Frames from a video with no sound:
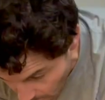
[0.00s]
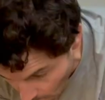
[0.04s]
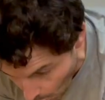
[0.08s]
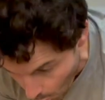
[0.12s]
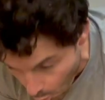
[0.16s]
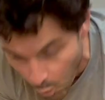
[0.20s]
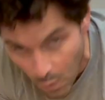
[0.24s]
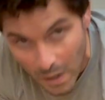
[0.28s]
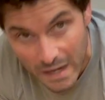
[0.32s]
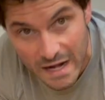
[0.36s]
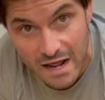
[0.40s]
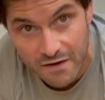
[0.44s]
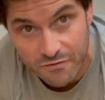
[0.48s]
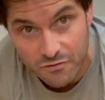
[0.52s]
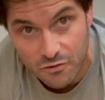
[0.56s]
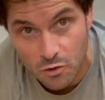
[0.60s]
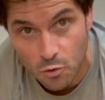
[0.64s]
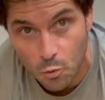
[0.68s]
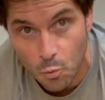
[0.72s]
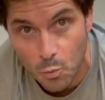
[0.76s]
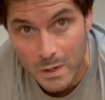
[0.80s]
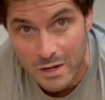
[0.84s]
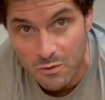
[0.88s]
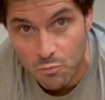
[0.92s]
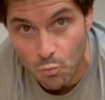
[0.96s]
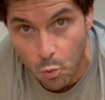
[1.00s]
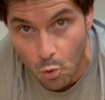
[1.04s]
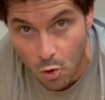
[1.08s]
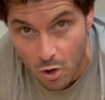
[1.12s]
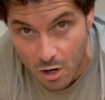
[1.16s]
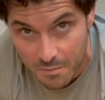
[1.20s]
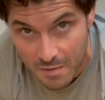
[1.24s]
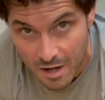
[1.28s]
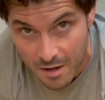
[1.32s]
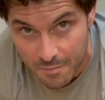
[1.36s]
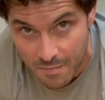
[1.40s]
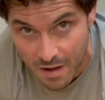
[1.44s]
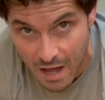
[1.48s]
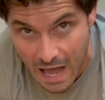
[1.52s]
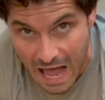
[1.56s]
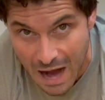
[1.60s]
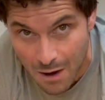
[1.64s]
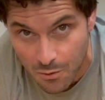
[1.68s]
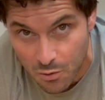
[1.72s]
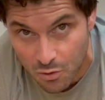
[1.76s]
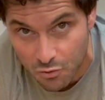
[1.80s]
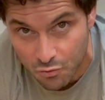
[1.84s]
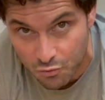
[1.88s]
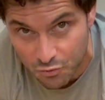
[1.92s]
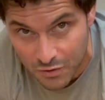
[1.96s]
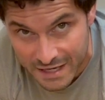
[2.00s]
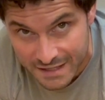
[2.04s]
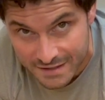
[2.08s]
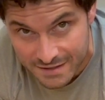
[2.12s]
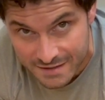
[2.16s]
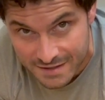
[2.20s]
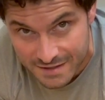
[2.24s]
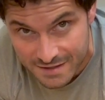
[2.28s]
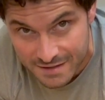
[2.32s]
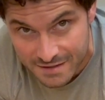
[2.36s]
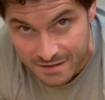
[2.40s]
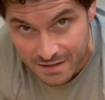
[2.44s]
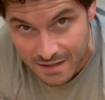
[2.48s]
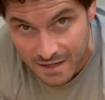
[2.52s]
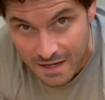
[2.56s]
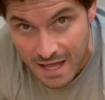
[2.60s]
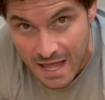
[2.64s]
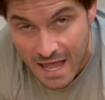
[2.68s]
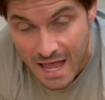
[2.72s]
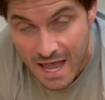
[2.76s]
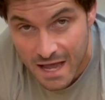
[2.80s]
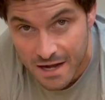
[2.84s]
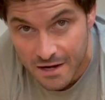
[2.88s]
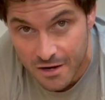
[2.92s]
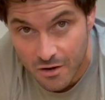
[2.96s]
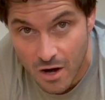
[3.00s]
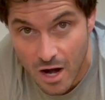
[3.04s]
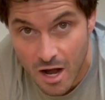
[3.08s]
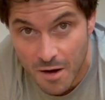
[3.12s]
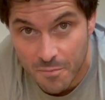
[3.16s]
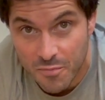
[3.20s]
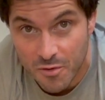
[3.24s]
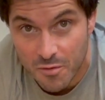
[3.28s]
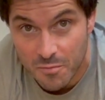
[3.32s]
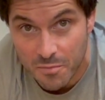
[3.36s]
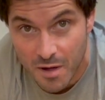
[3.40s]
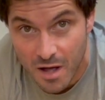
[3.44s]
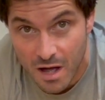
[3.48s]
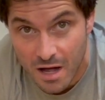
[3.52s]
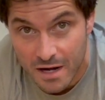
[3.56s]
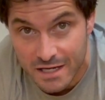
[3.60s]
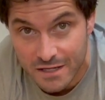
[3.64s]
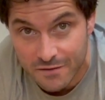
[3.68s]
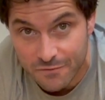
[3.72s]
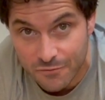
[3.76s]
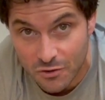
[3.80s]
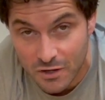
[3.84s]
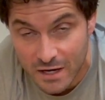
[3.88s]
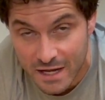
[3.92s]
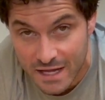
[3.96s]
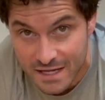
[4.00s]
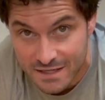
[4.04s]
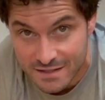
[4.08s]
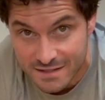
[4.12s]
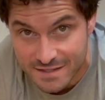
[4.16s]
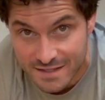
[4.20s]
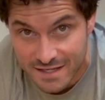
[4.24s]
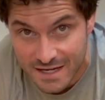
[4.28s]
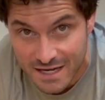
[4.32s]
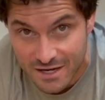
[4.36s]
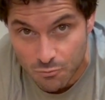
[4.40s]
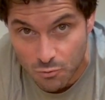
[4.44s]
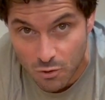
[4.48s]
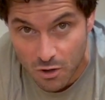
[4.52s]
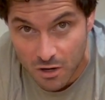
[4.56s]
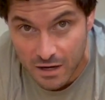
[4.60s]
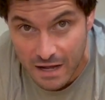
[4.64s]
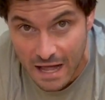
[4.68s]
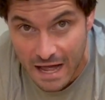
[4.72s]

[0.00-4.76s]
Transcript: Whenever we warm up our wrists and our upper body for handstand work,